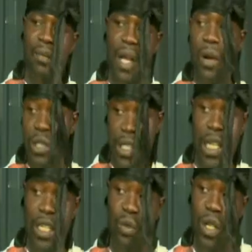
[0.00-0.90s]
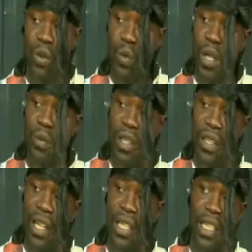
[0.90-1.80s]
I was the last one to work with
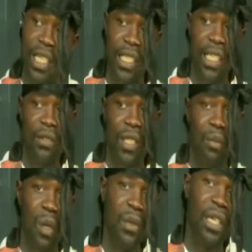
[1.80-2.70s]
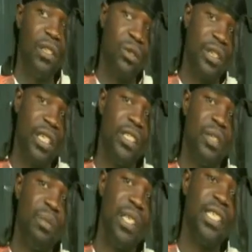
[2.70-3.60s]
the late Dave Zambia. May he so rest in
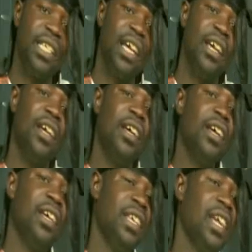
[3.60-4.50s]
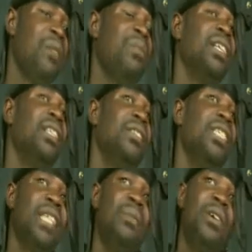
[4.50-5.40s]
peace. Yeah, but this
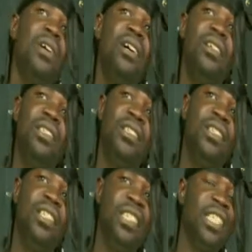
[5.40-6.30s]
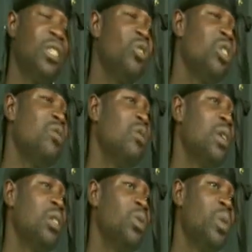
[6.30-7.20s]
time around, just looking
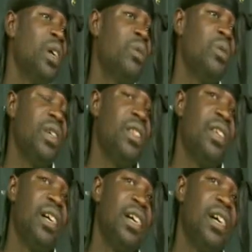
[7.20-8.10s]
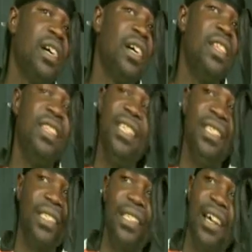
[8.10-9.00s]
forward to work with
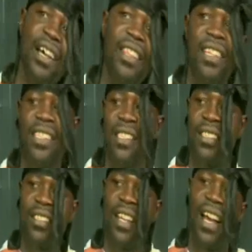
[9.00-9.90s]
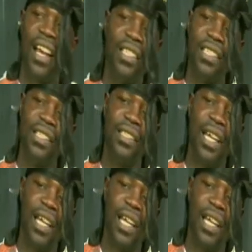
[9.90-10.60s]
these others, artists like